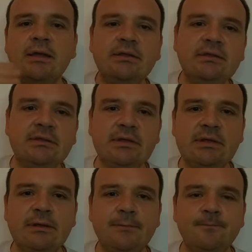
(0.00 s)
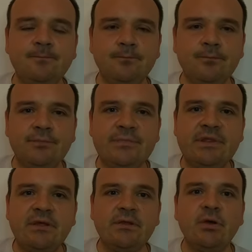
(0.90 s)
and uh,
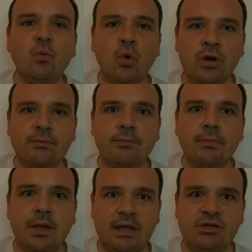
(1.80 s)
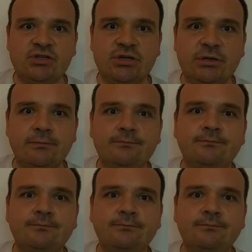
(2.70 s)
the warm engine.